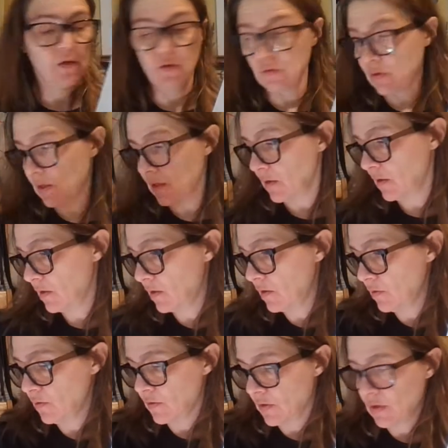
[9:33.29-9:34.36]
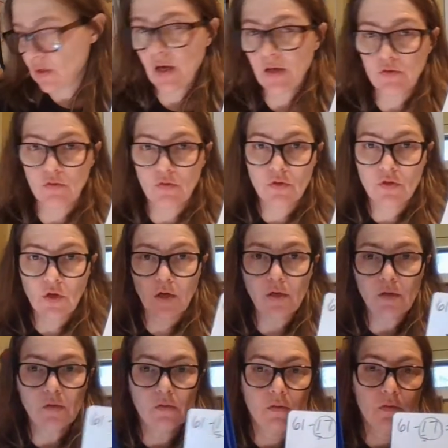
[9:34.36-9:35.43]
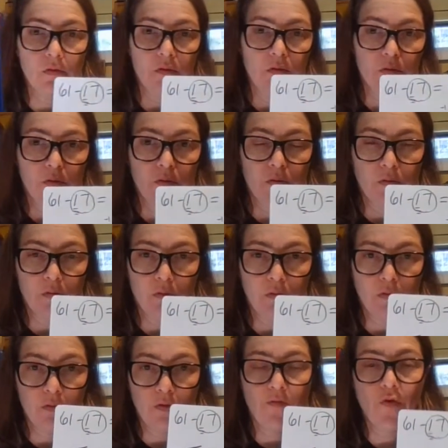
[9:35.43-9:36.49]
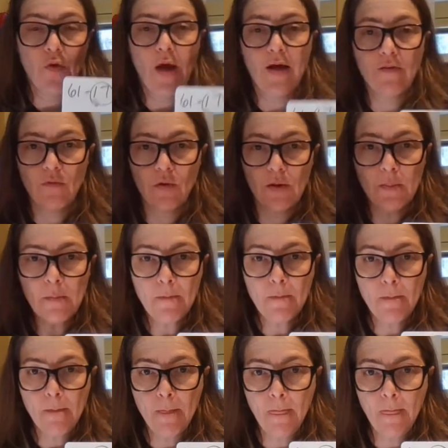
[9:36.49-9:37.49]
You can use the hundreds chart if you have one.